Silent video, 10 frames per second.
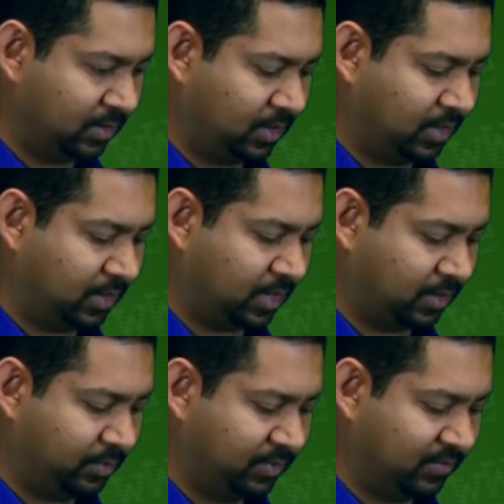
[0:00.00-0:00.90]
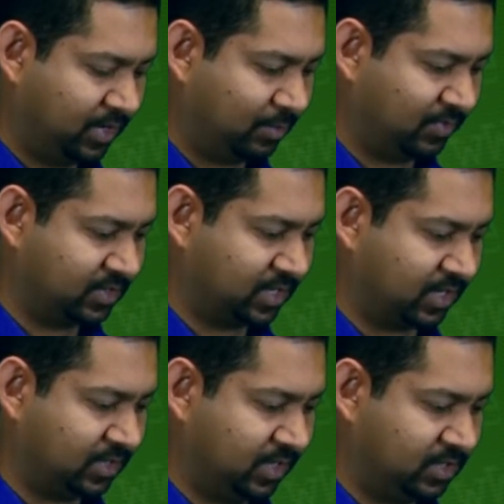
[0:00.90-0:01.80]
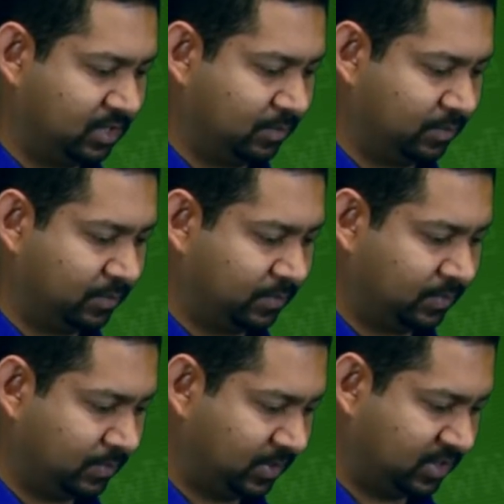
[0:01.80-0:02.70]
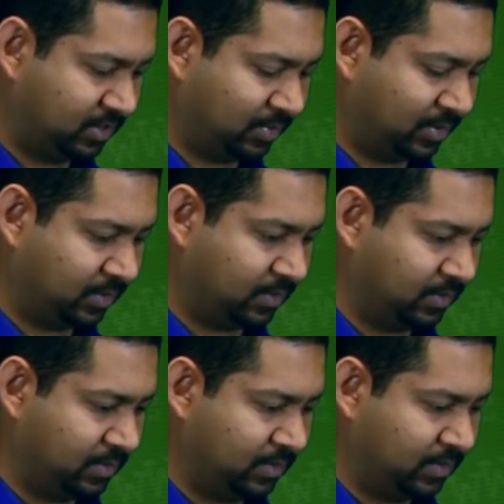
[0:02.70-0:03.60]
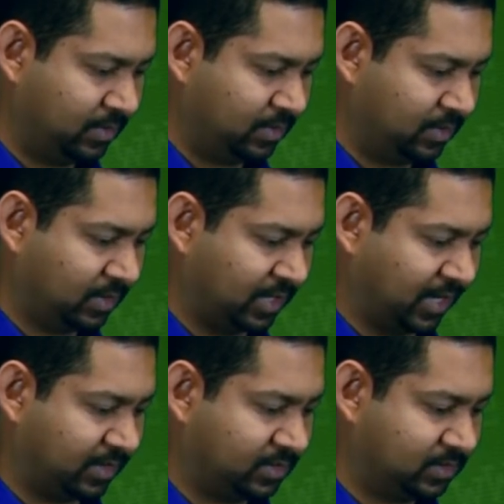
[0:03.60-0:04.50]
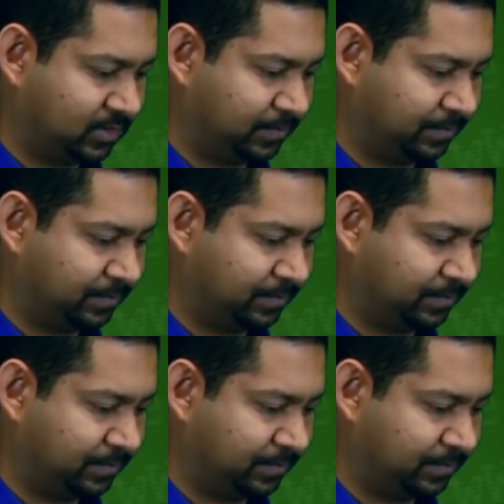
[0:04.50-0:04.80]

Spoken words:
And I'll give the name of this class HTML class.